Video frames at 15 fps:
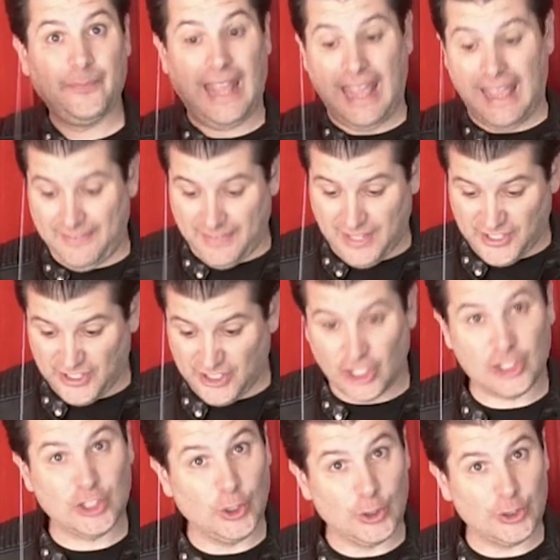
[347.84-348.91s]
And this is
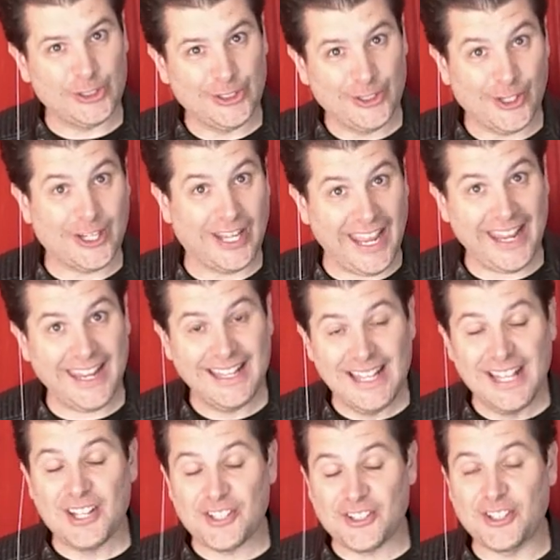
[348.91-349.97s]
not good, okay?
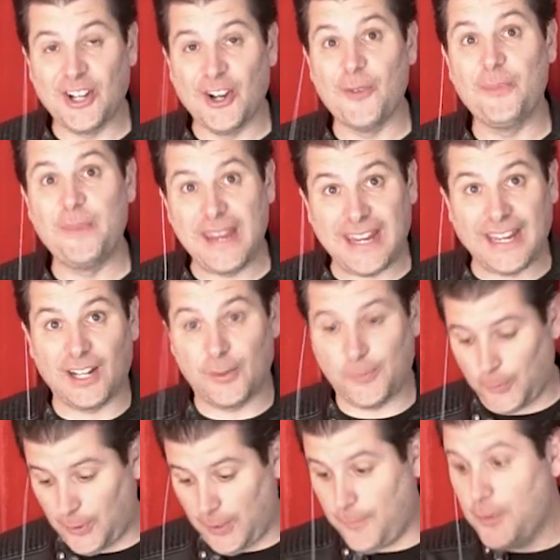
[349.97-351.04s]
So be
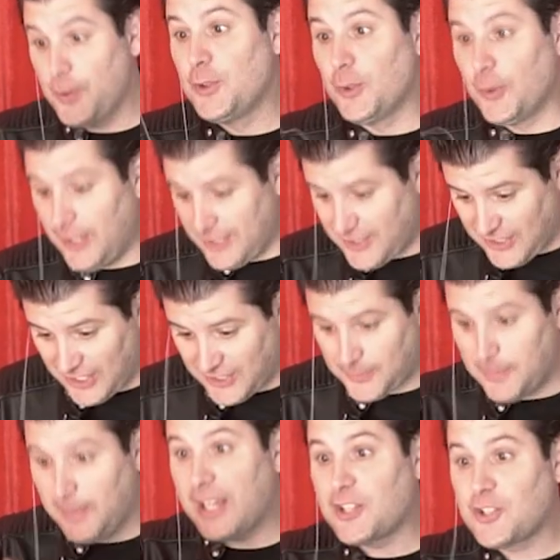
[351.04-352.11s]
careful. If you do it, just
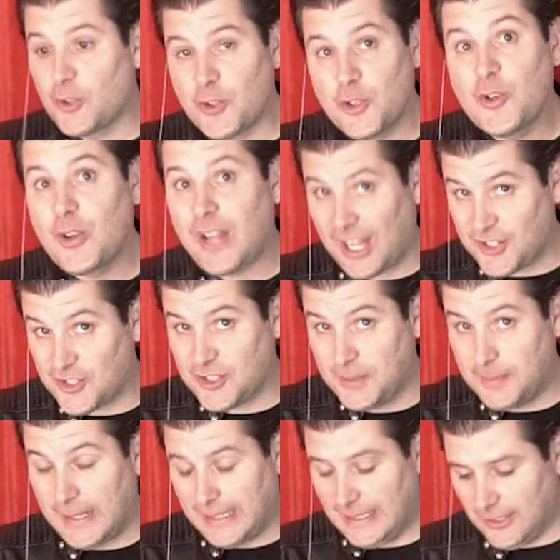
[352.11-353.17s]
make sure you catch the
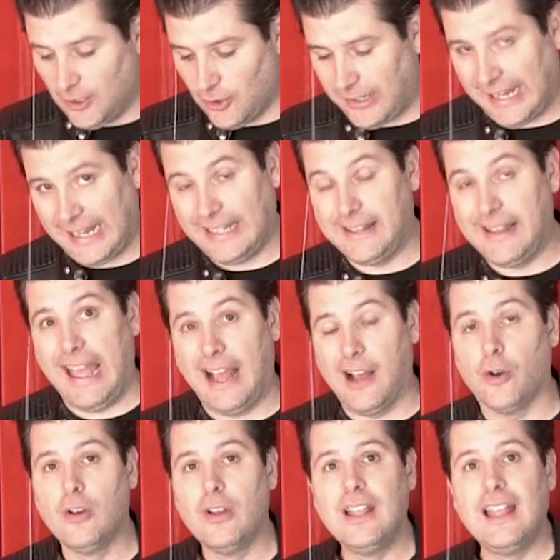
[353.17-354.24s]
bill. Okay,
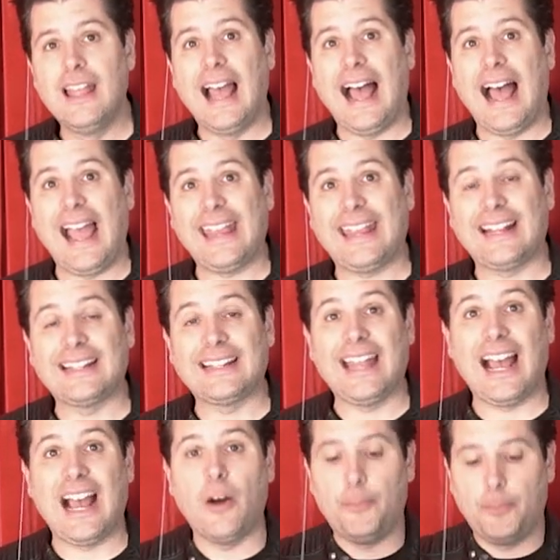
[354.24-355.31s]
now, I can
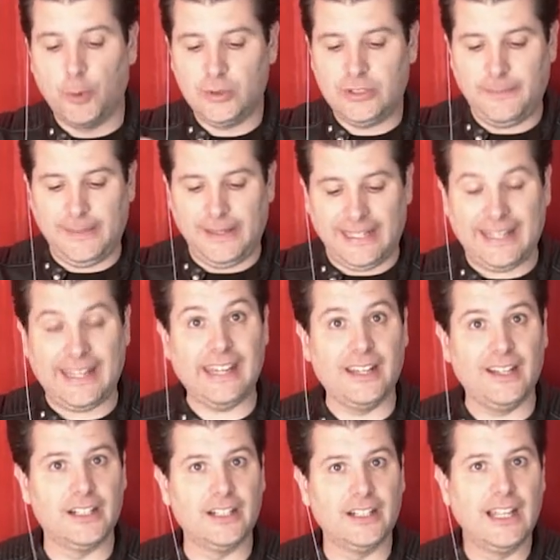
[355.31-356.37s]
now put the bill
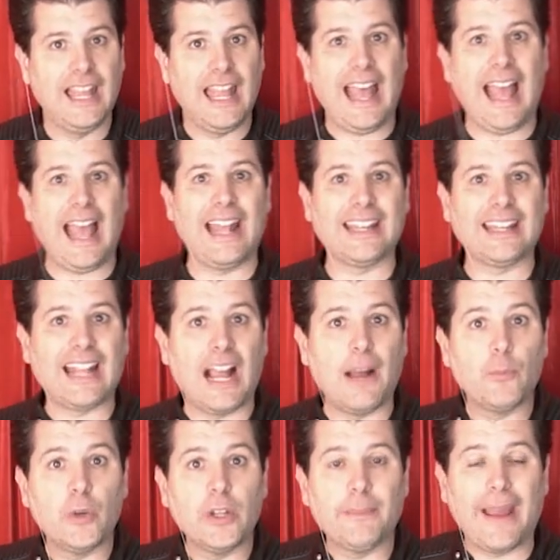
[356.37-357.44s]
here and come
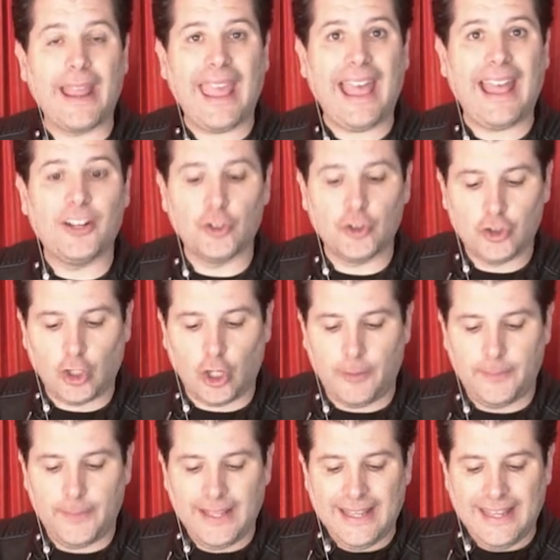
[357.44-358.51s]
with my hand on
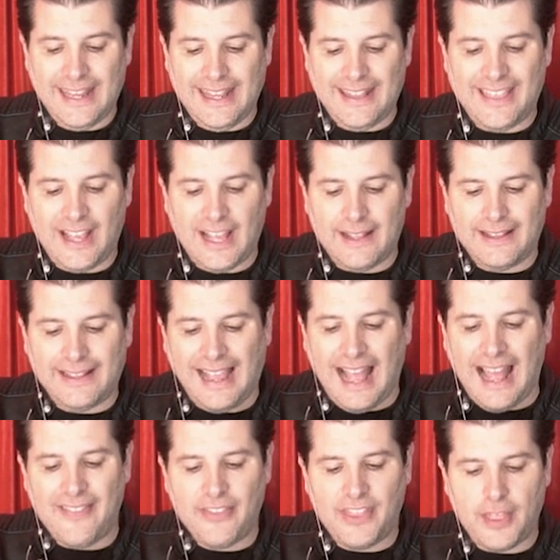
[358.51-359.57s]
top.
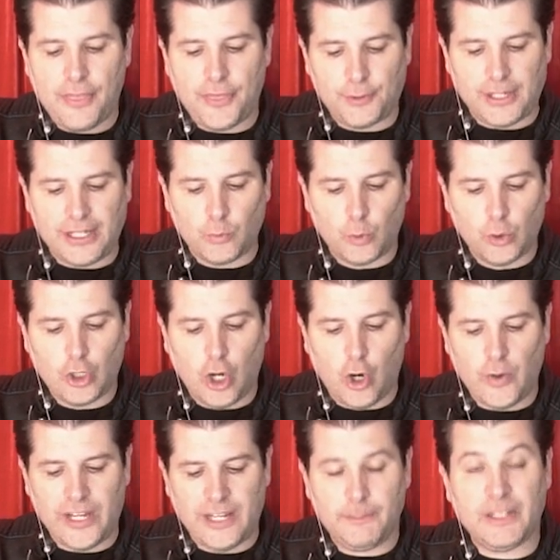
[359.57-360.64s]
The thread will go
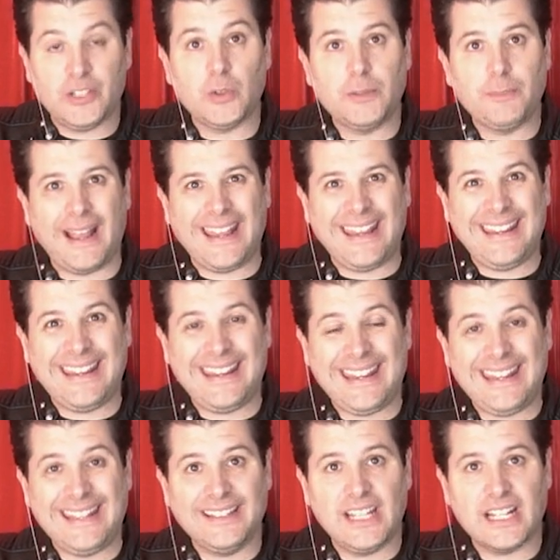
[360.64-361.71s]
in between my
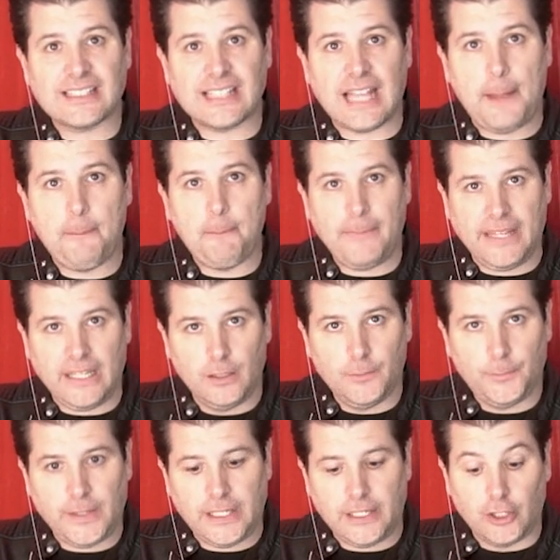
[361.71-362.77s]
index and middle
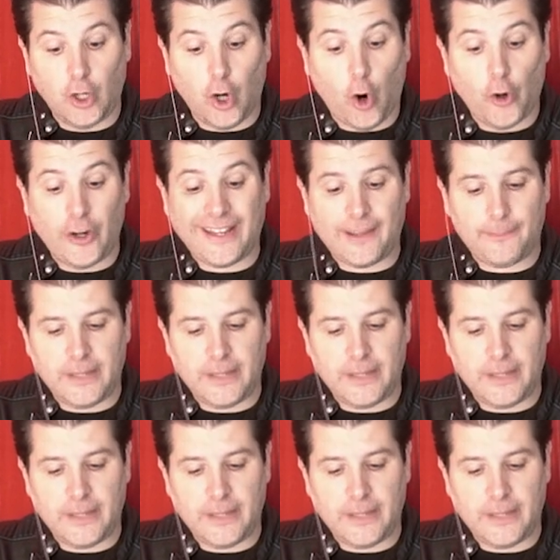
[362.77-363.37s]
finger, or it can